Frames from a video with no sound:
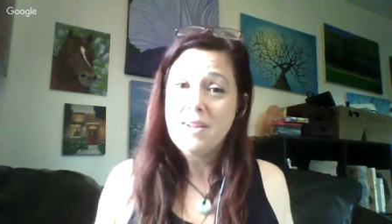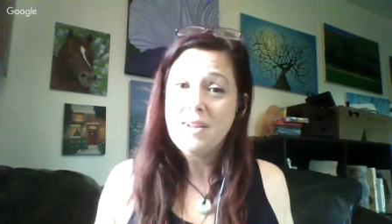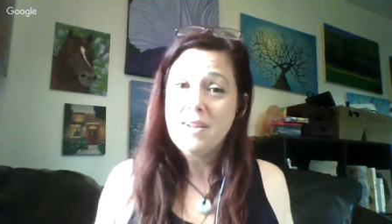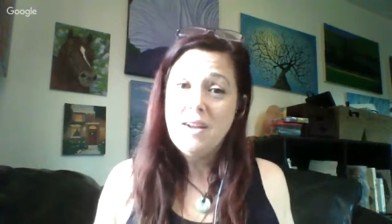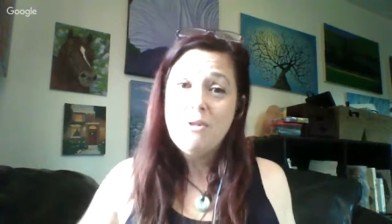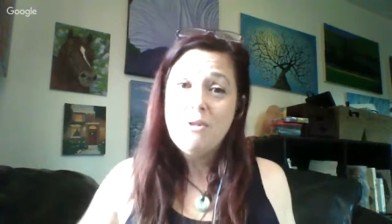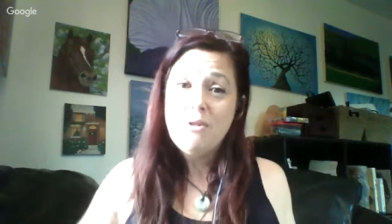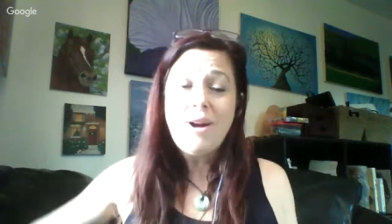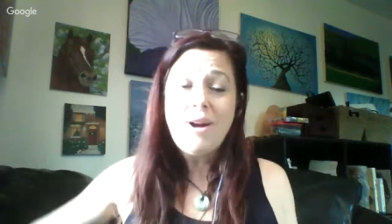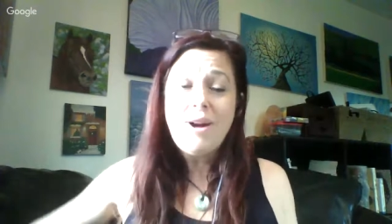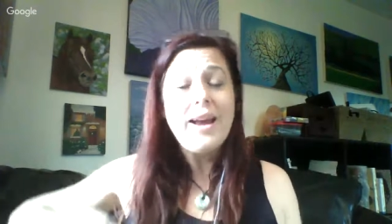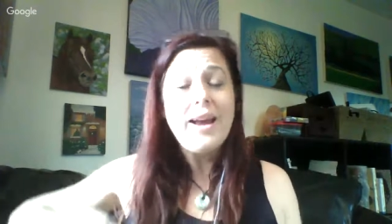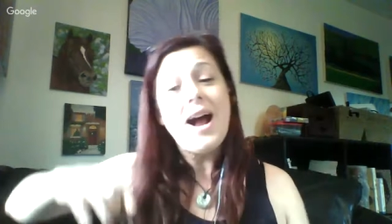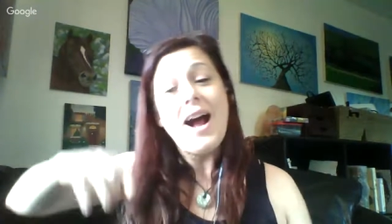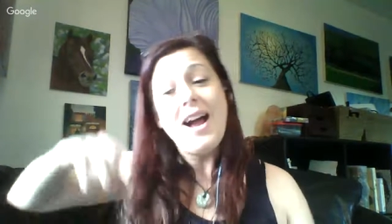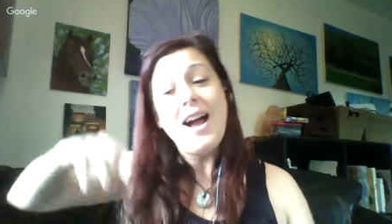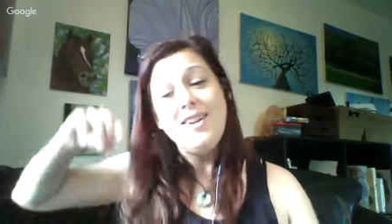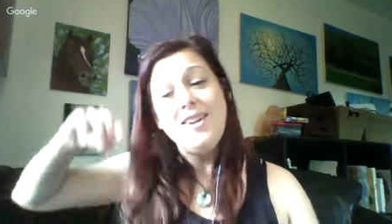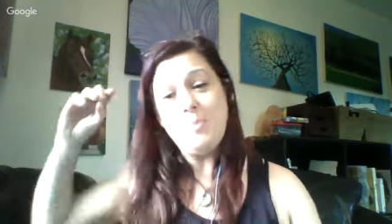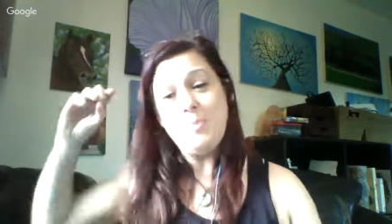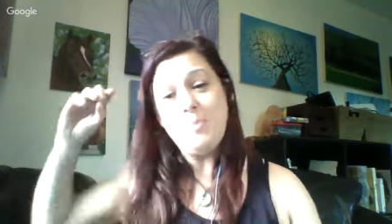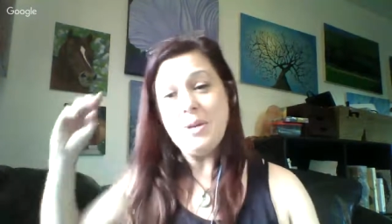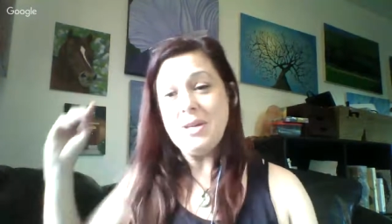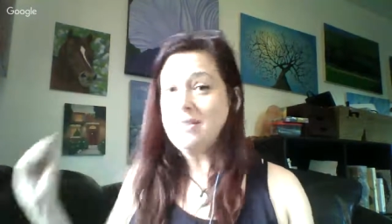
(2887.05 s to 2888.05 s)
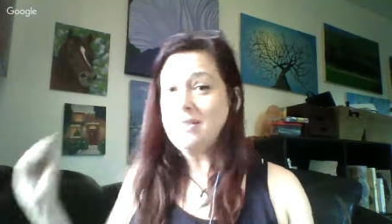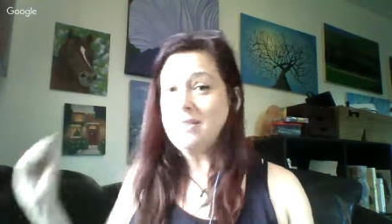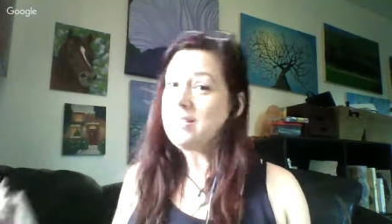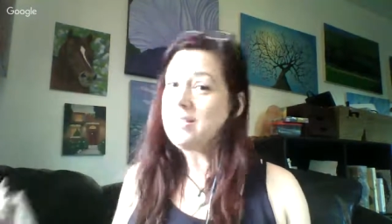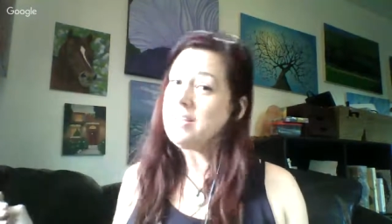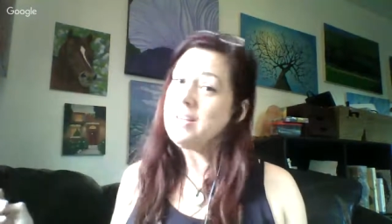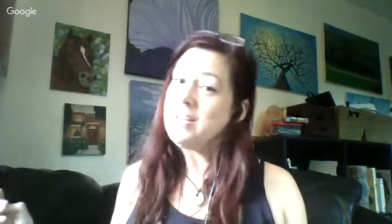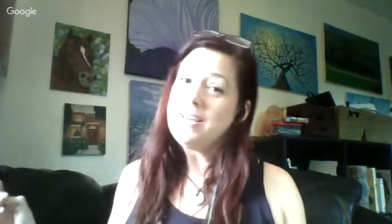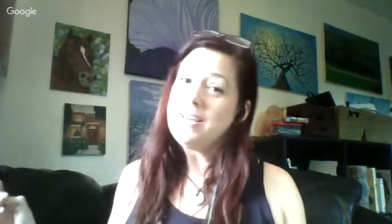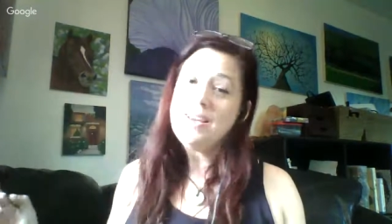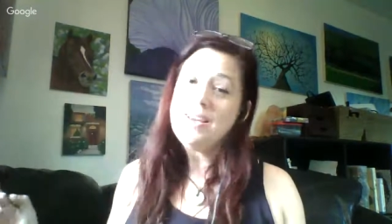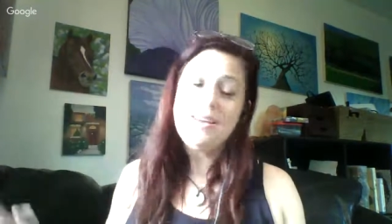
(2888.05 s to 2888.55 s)
right? I have been
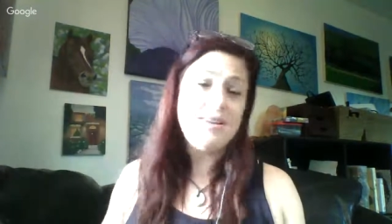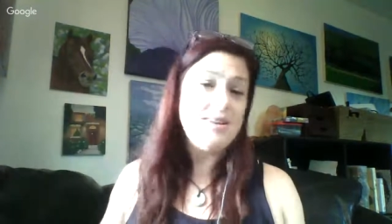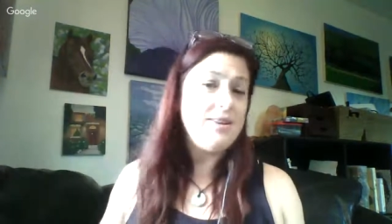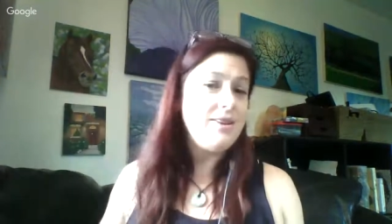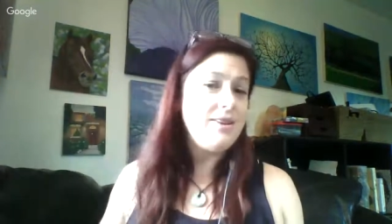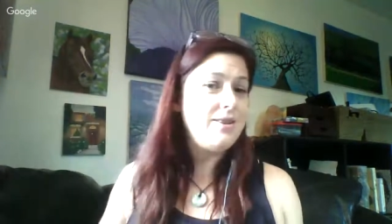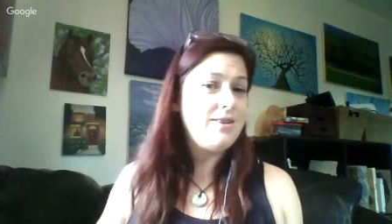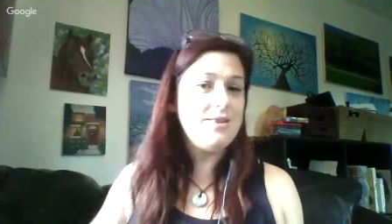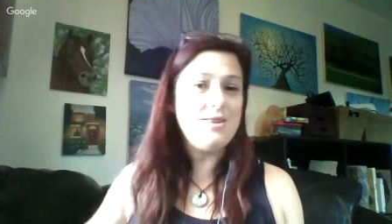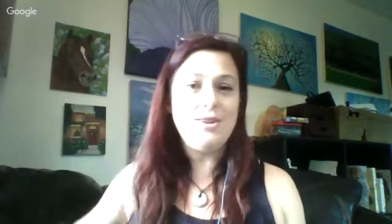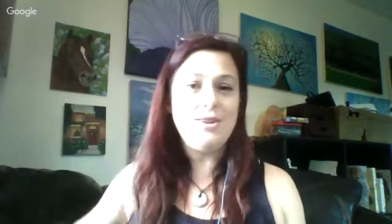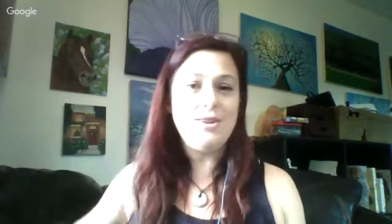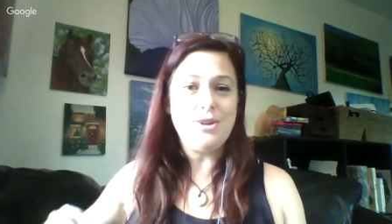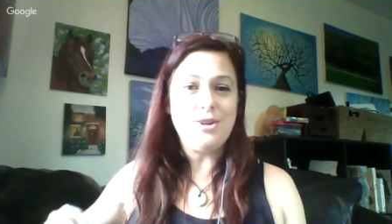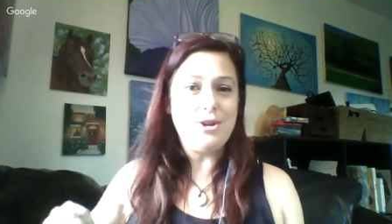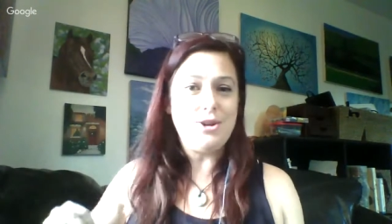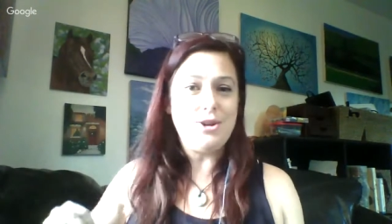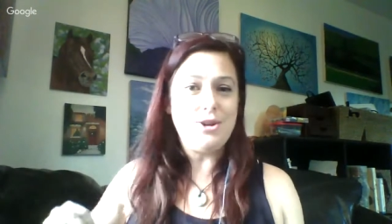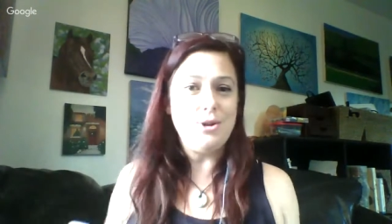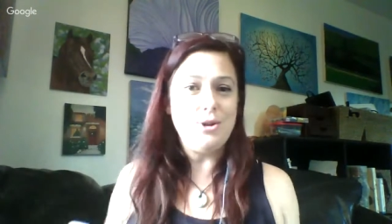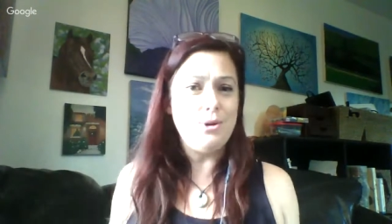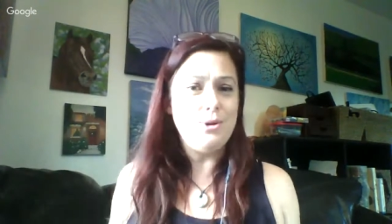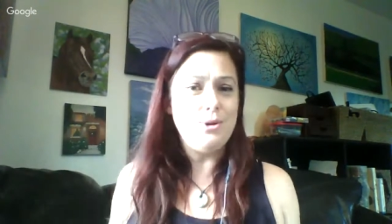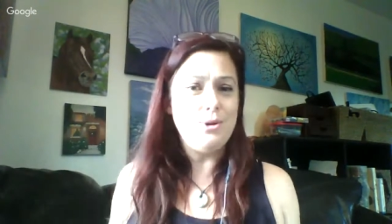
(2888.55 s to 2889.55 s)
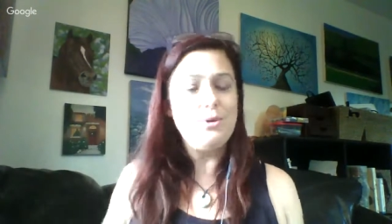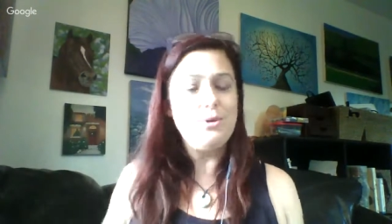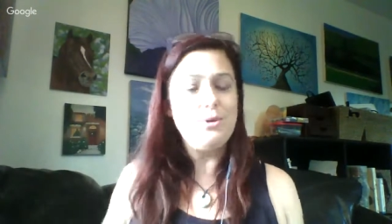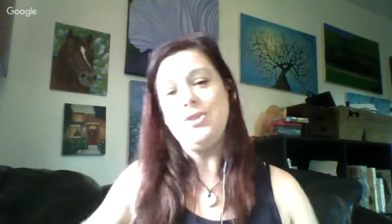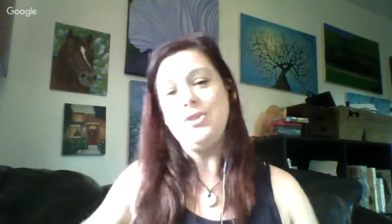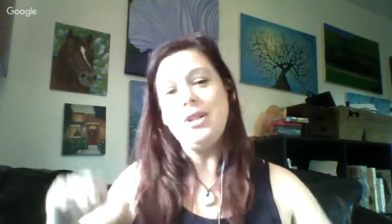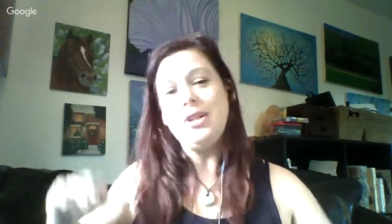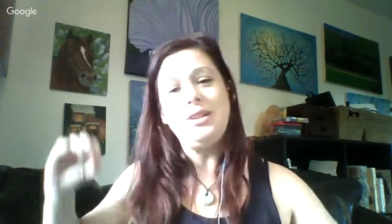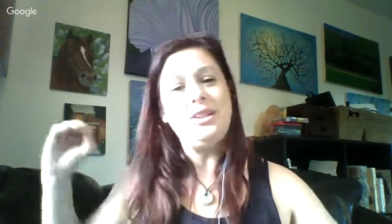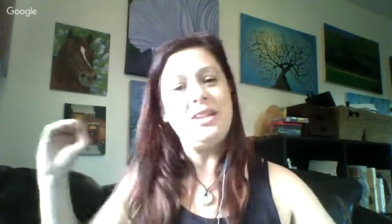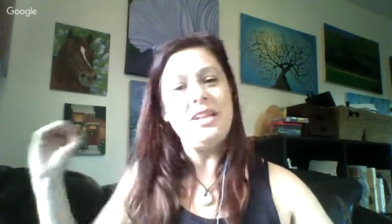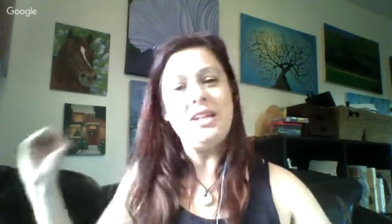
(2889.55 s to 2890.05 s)
the
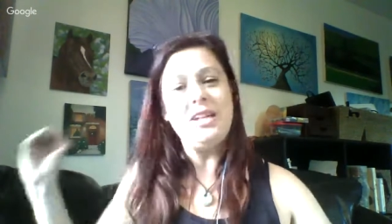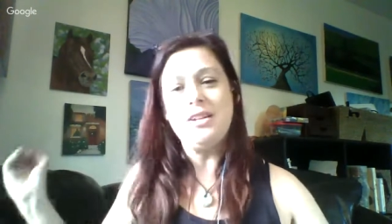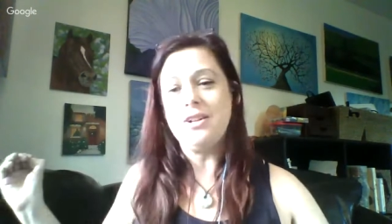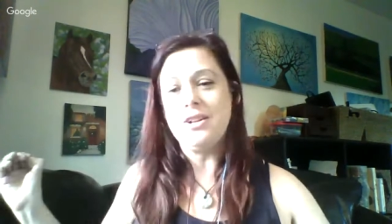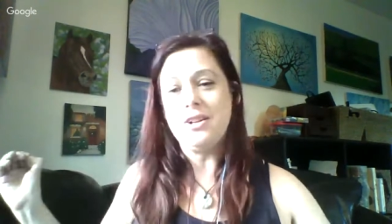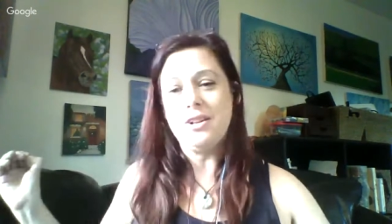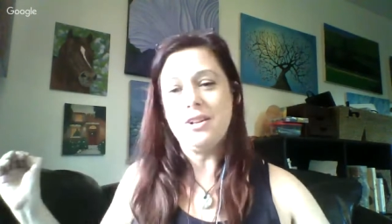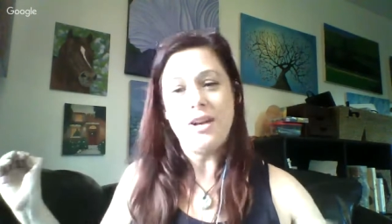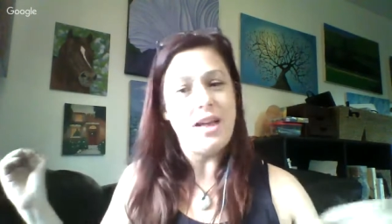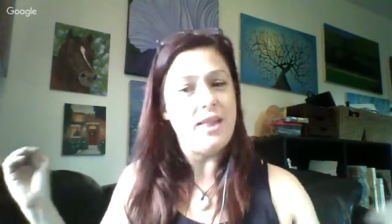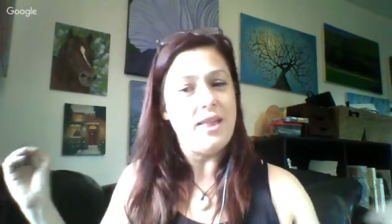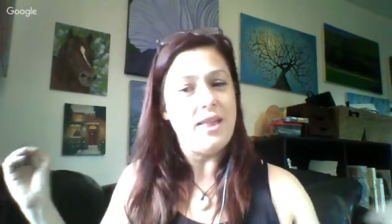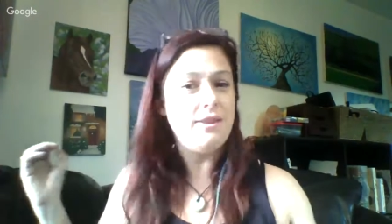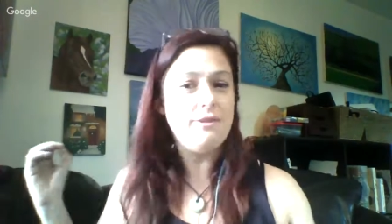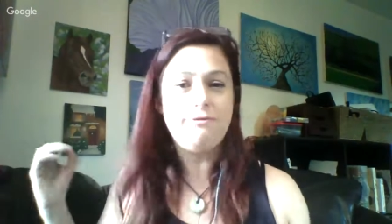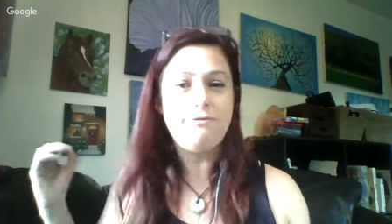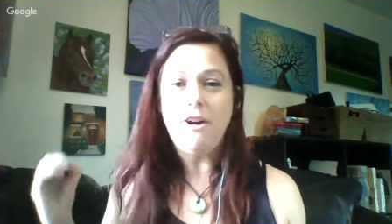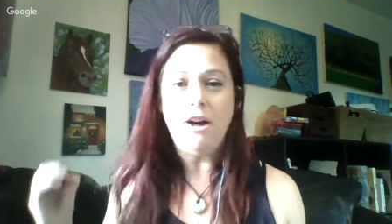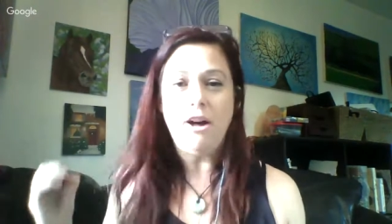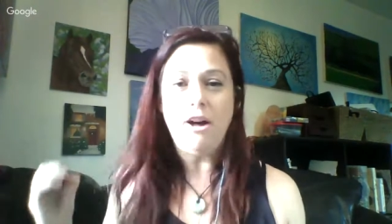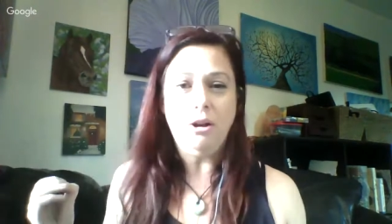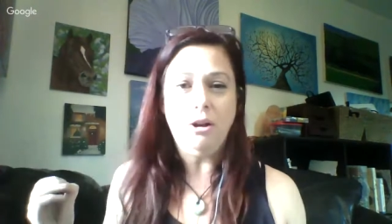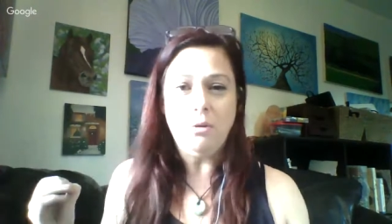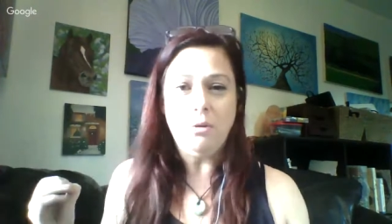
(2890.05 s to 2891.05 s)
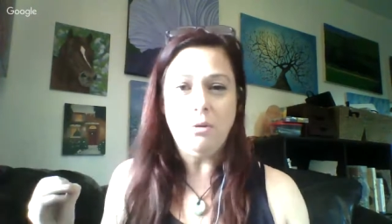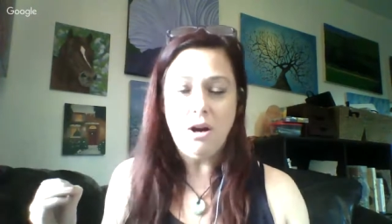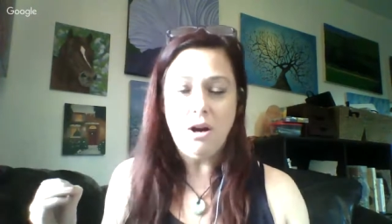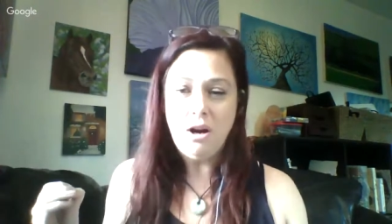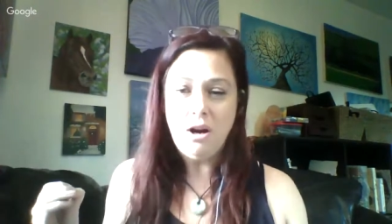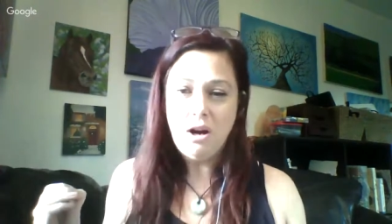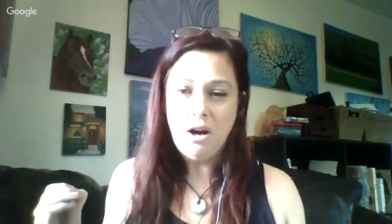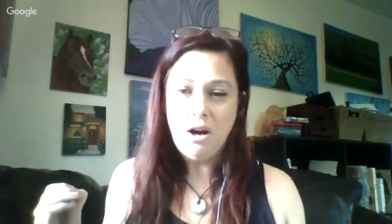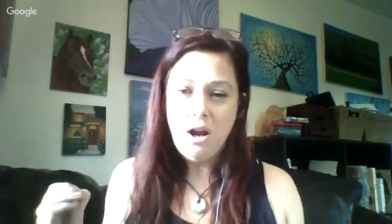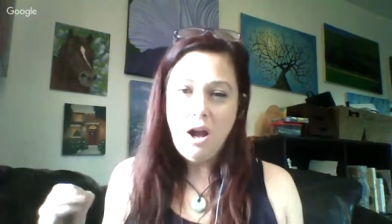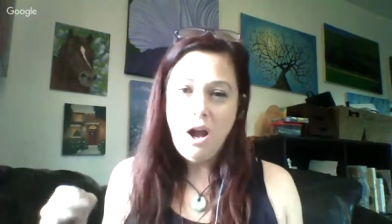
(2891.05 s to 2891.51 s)
leader and the follower.